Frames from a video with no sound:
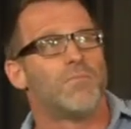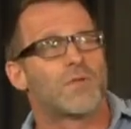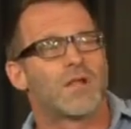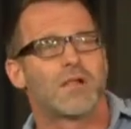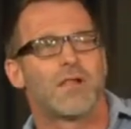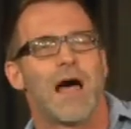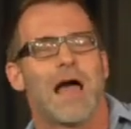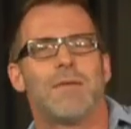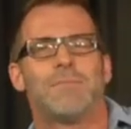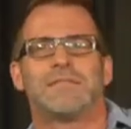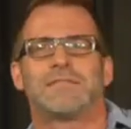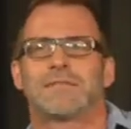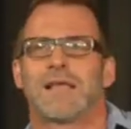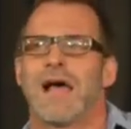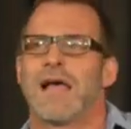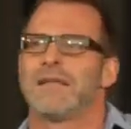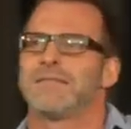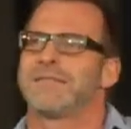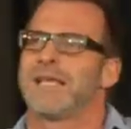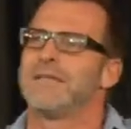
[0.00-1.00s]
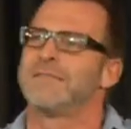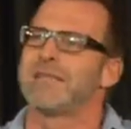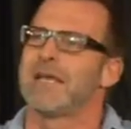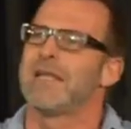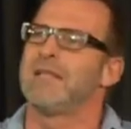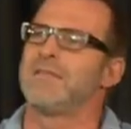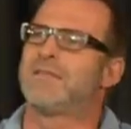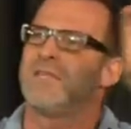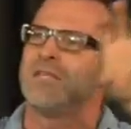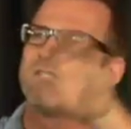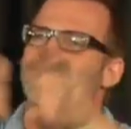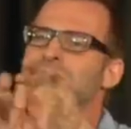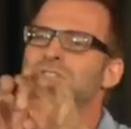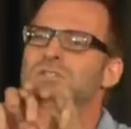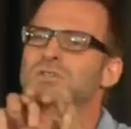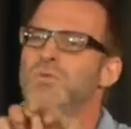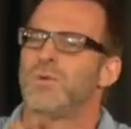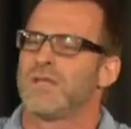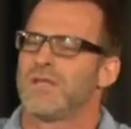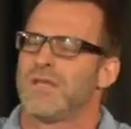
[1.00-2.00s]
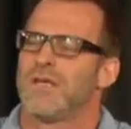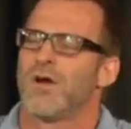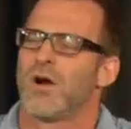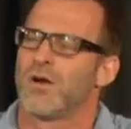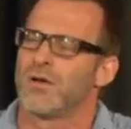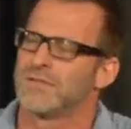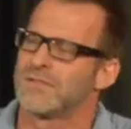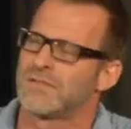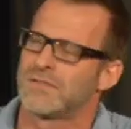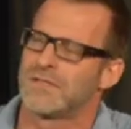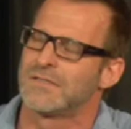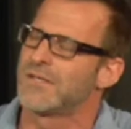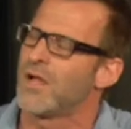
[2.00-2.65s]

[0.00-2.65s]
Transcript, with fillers: climate science has anything to do with the arts?